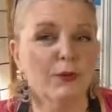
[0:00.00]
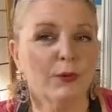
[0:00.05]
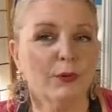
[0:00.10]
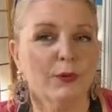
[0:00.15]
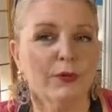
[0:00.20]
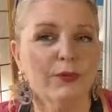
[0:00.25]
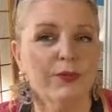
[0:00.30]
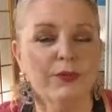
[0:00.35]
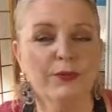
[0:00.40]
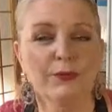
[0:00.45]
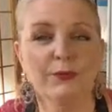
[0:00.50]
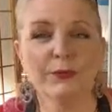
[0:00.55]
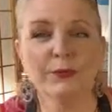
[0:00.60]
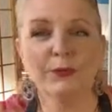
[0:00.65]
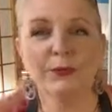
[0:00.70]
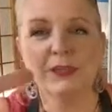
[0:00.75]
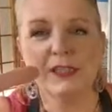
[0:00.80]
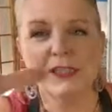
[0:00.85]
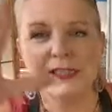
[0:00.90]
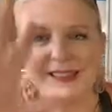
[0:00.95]
or
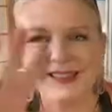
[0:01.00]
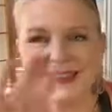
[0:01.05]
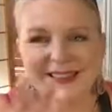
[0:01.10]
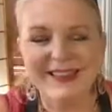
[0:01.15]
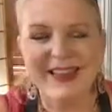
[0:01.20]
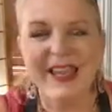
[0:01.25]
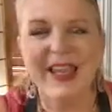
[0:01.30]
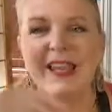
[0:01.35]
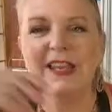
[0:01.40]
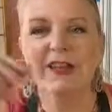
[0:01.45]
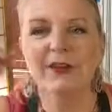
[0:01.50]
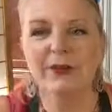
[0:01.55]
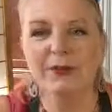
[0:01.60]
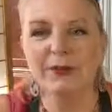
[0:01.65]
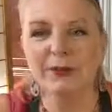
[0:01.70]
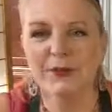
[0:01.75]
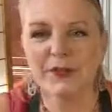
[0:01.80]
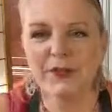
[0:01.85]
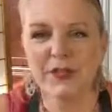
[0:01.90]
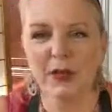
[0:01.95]
three
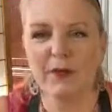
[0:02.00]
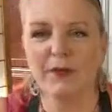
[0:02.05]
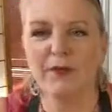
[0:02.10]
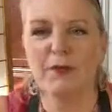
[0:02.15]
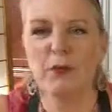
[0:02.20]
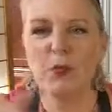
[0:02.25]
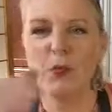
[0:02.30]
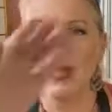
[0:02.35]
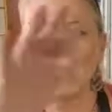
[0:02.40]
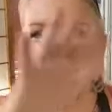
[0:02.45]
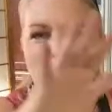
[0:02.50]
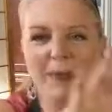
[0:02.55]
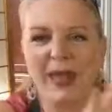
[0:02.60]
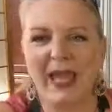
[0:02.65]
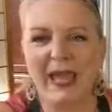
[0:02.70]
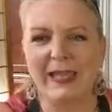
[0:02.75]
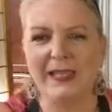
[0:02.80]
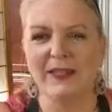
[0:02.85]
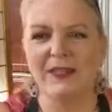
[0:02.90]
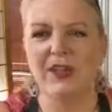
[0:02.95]
layers of wet
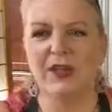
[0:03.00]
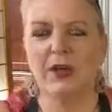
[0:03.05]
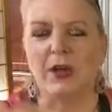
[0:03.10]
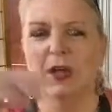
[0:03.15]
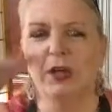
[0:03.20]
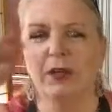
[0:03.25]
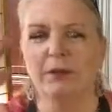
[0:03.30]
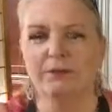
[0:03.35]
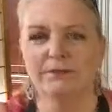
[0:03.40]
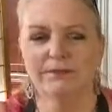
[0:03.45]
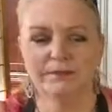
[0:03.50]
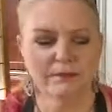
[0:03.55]
paint on.